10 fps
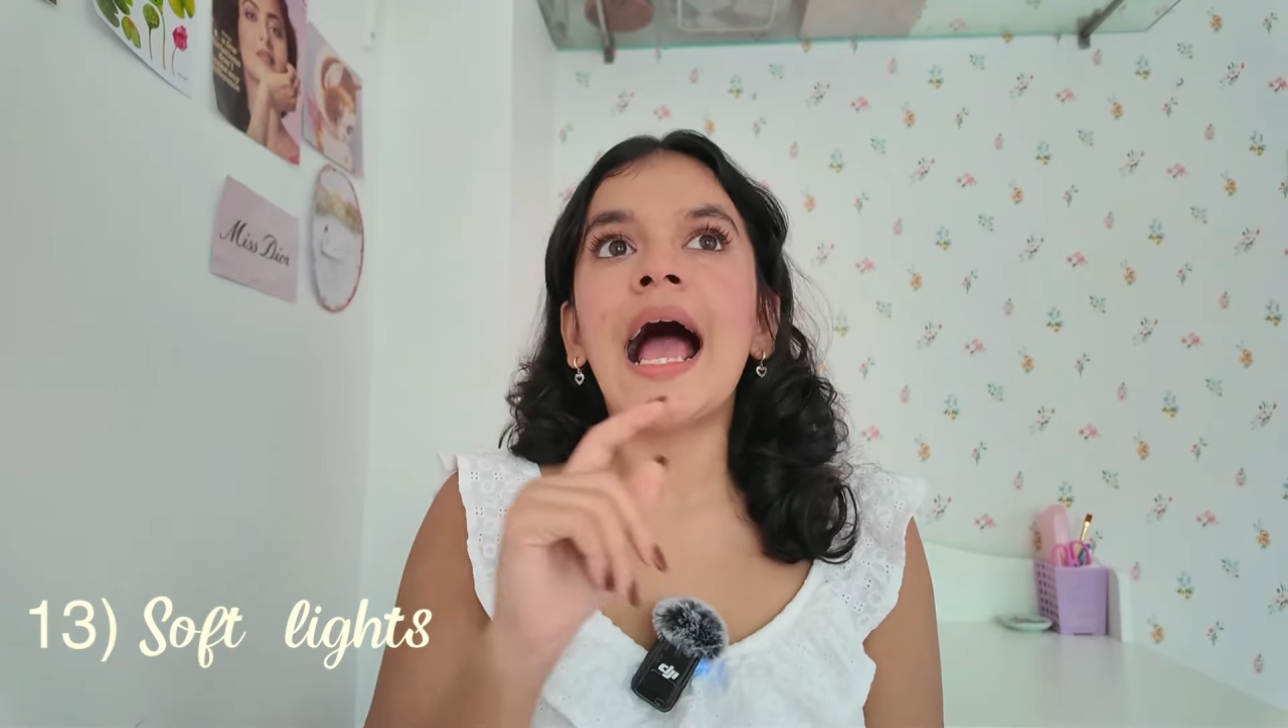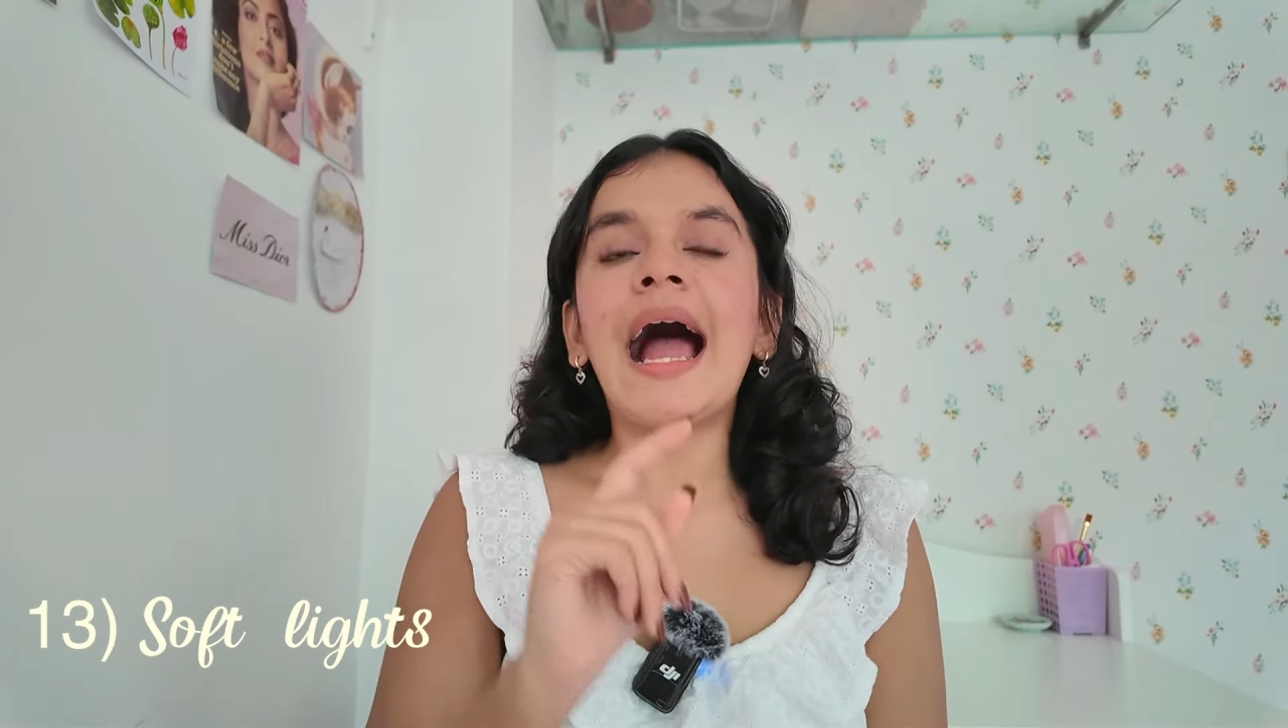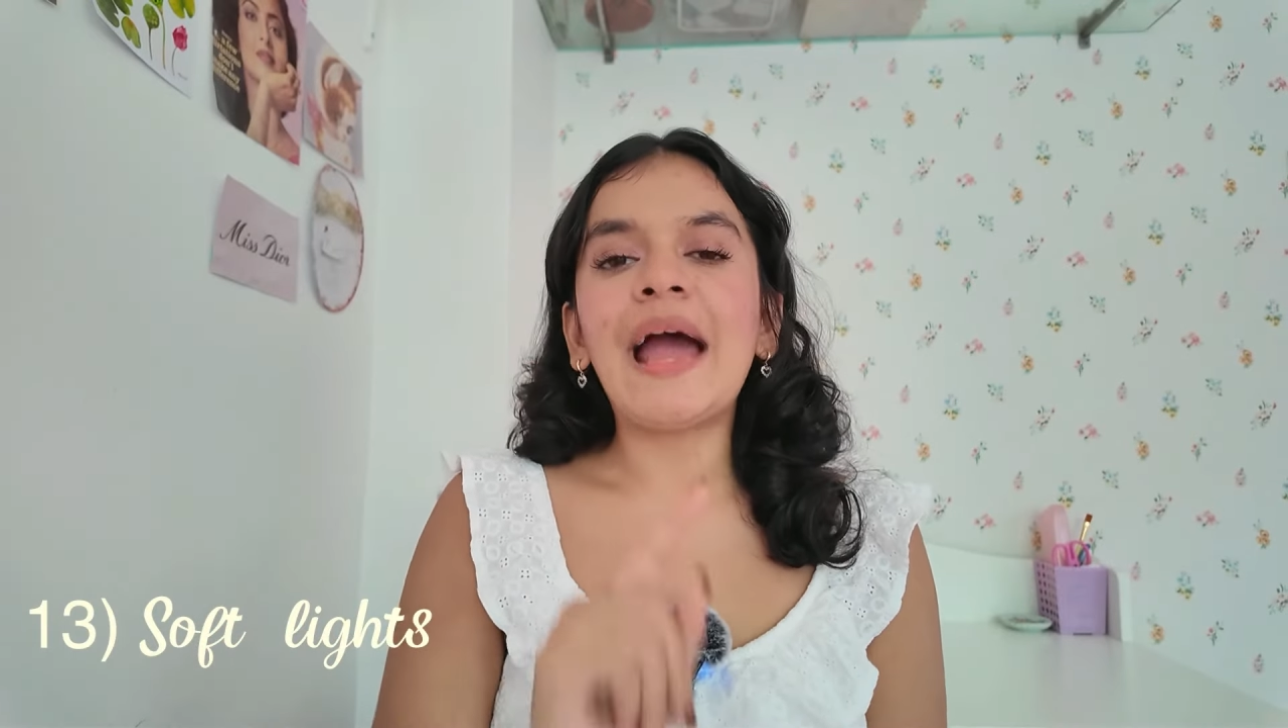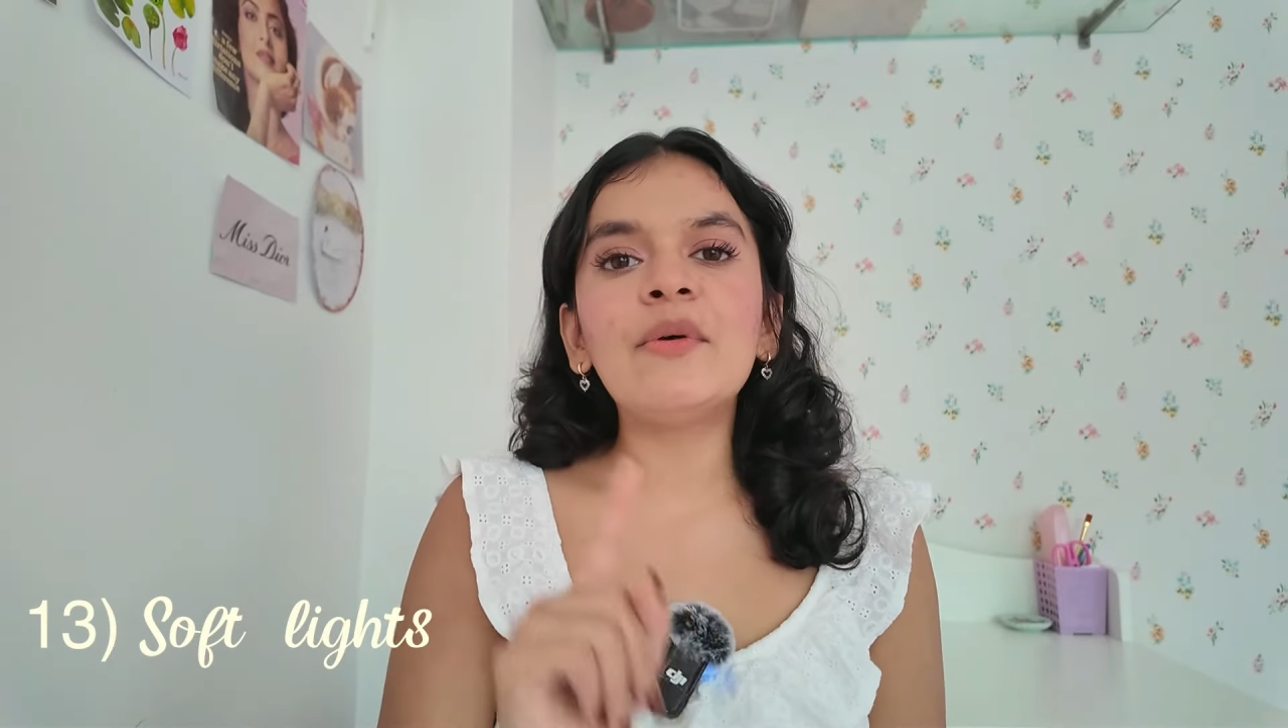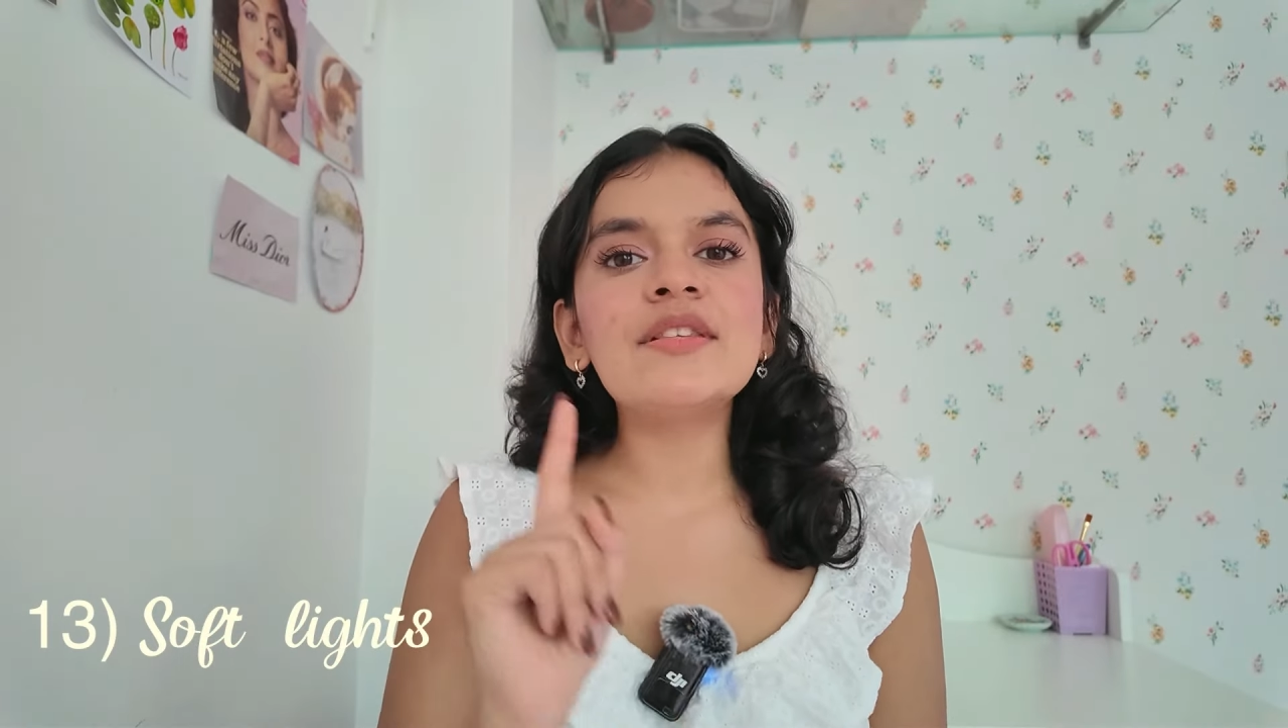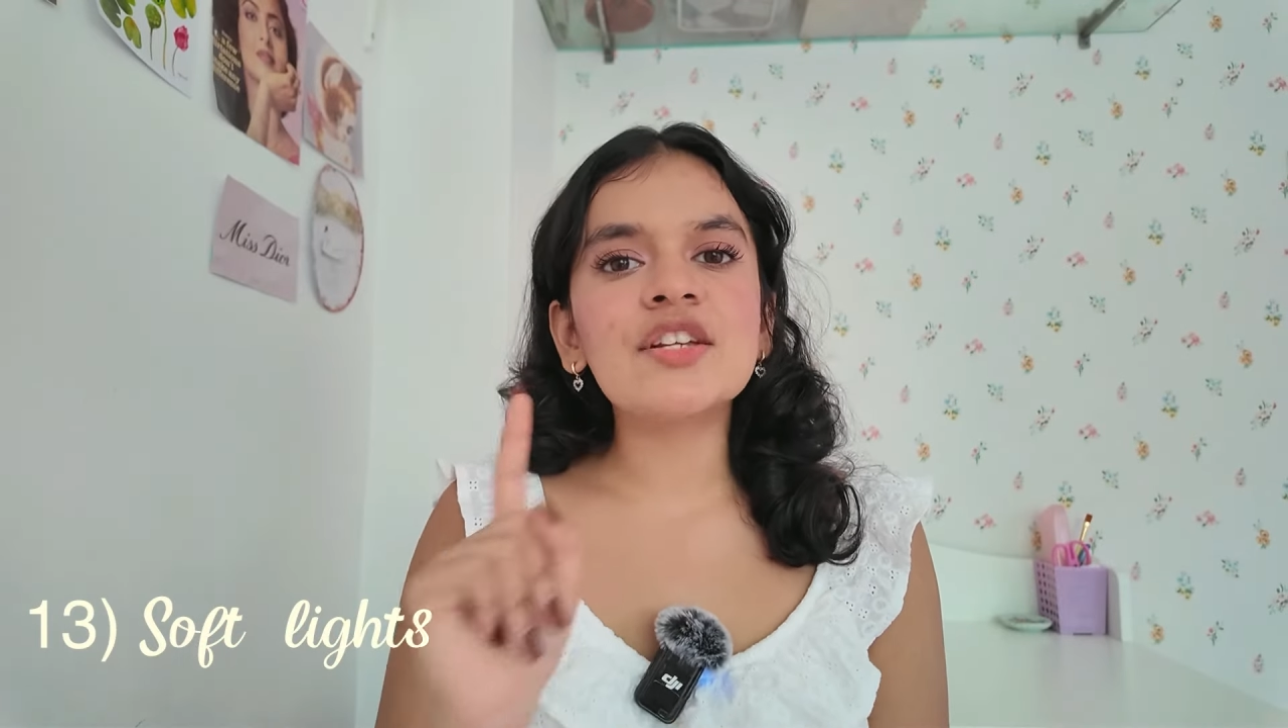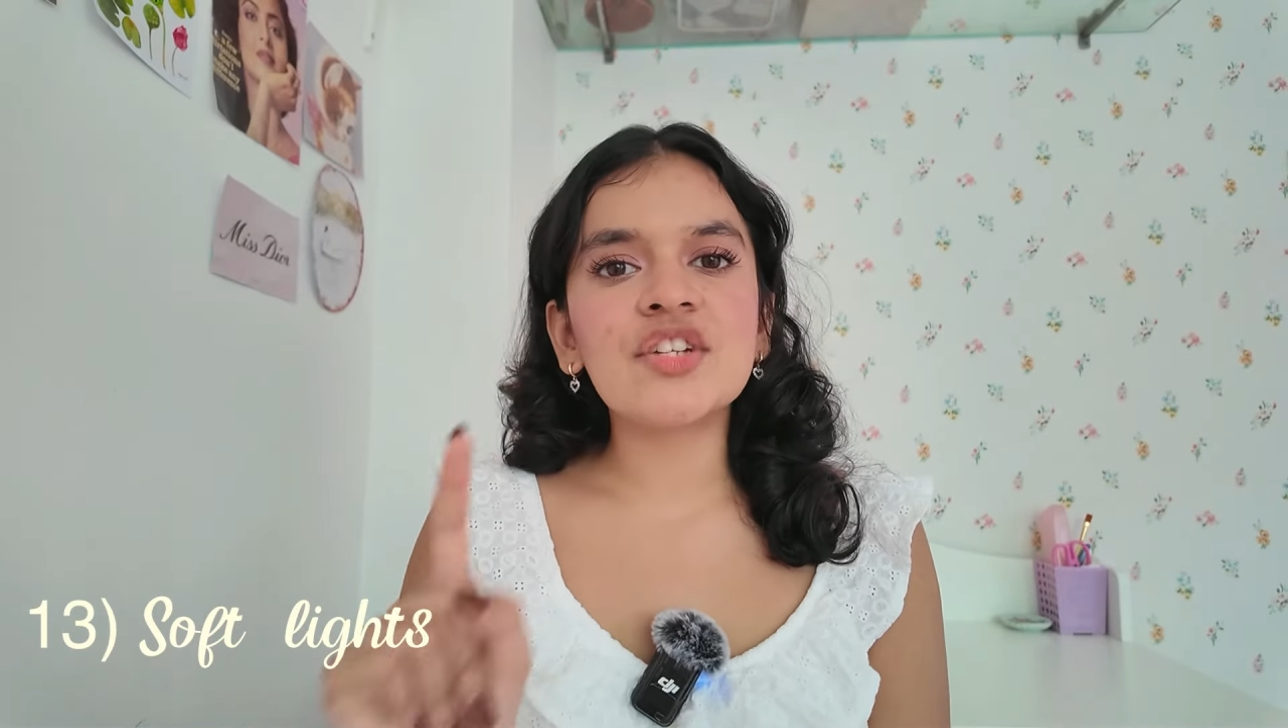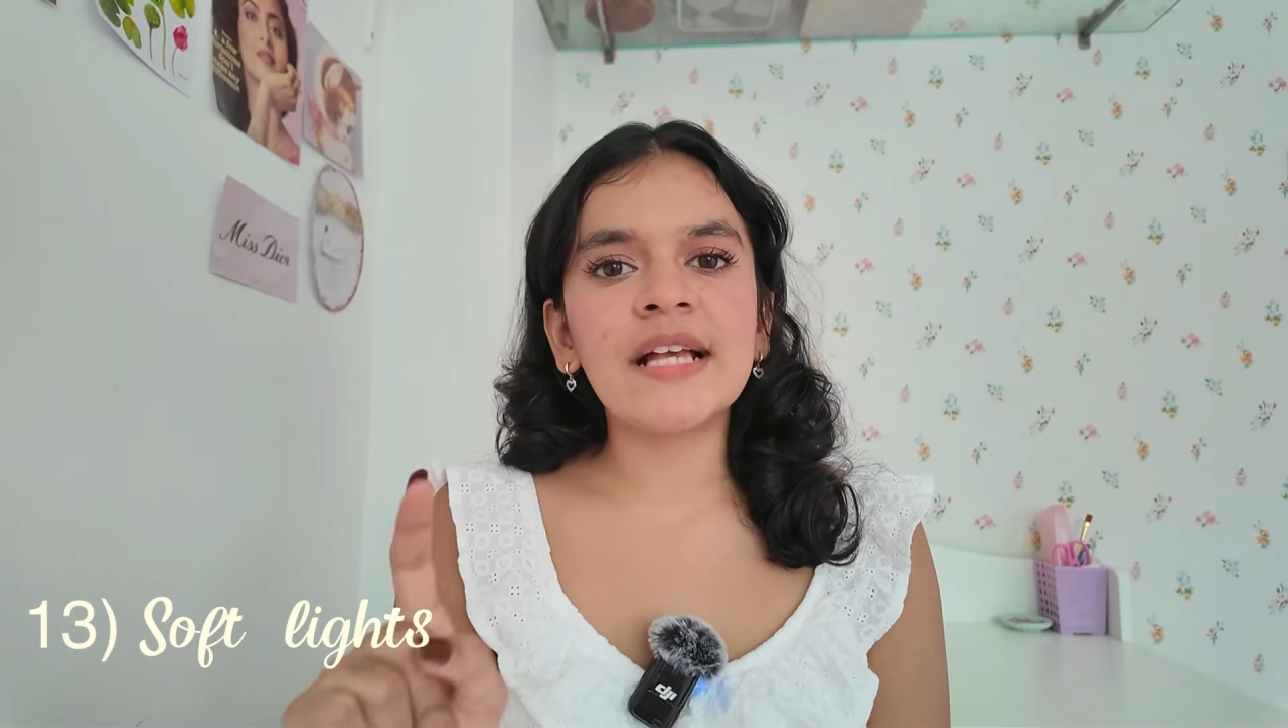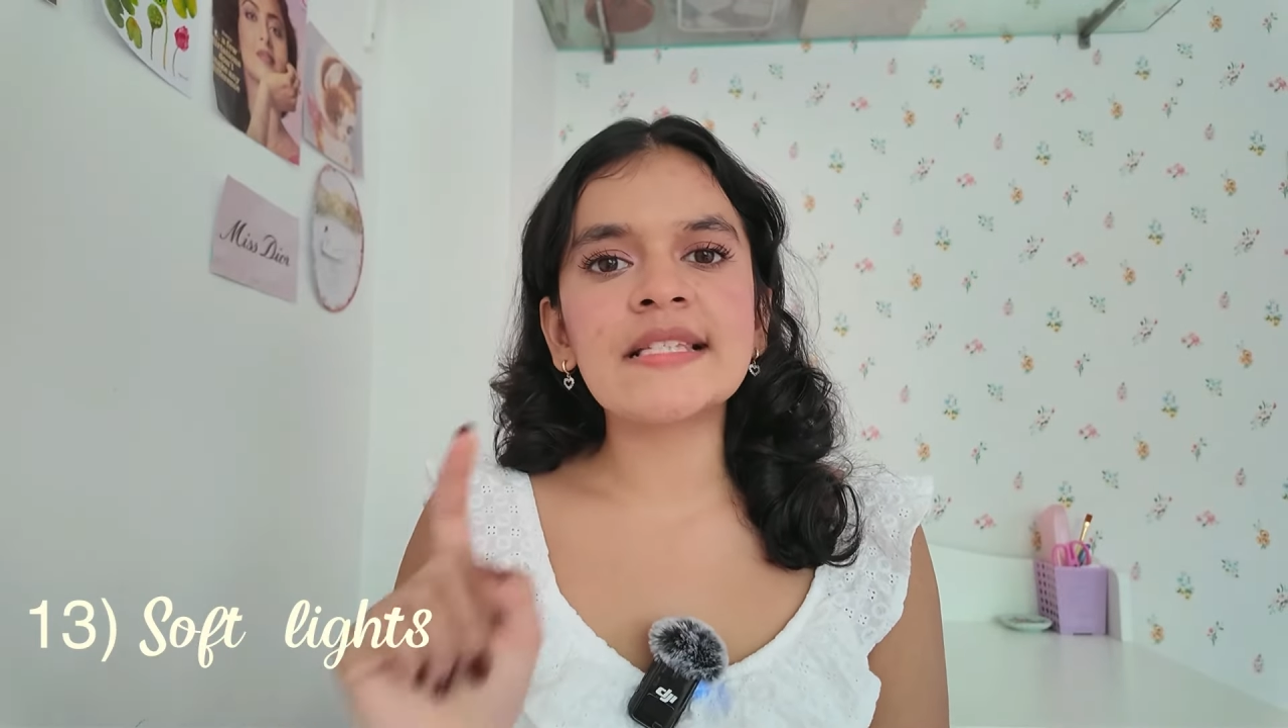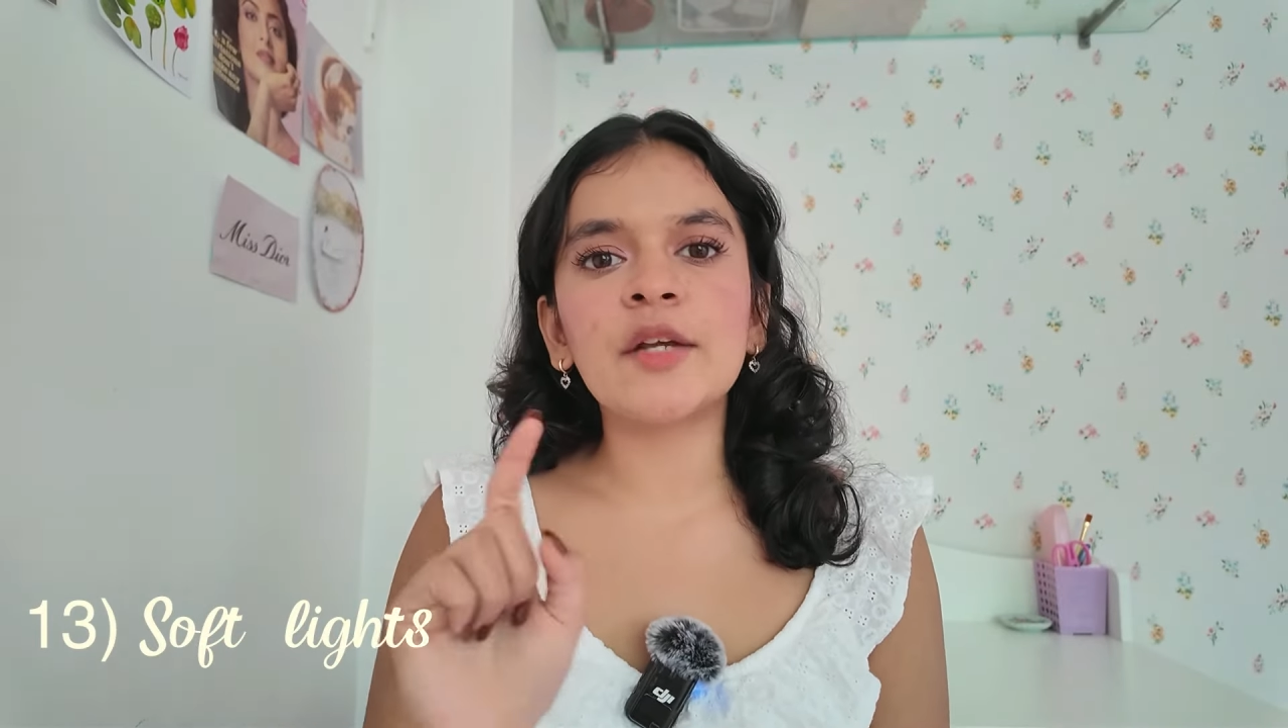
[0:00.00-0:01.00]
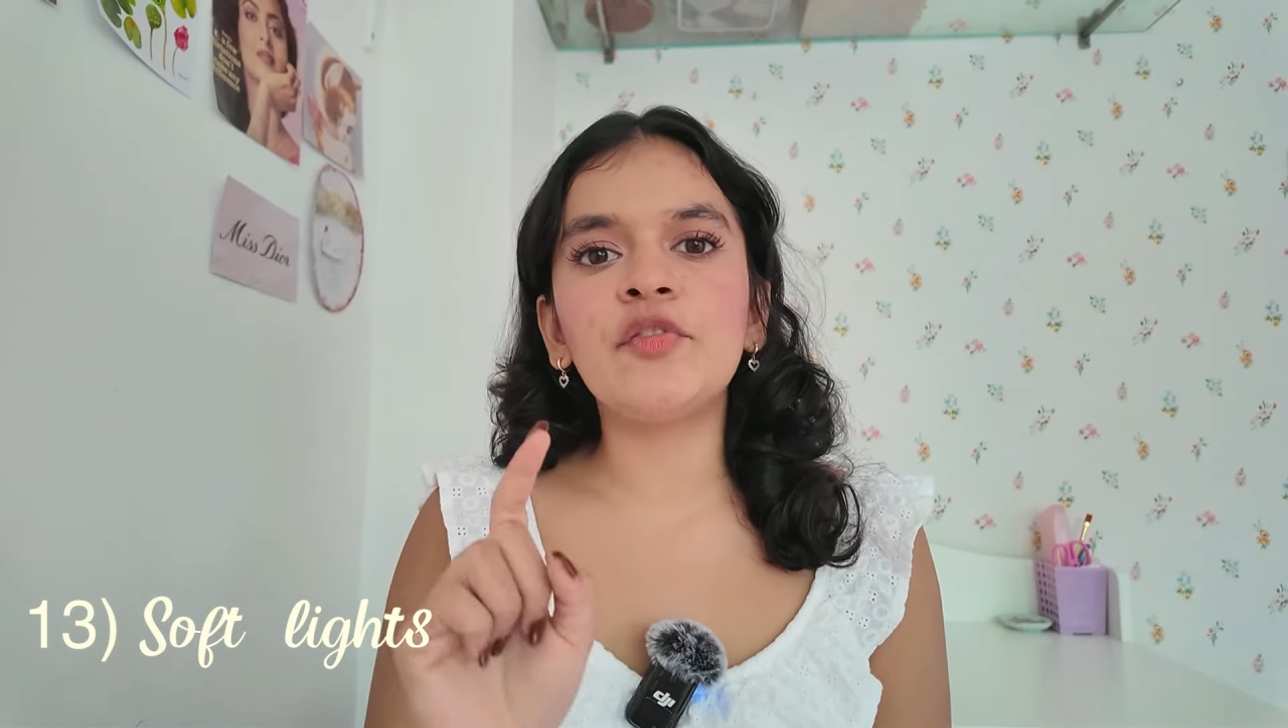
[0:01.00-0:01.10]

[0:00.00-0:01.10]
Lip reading: I would suggest,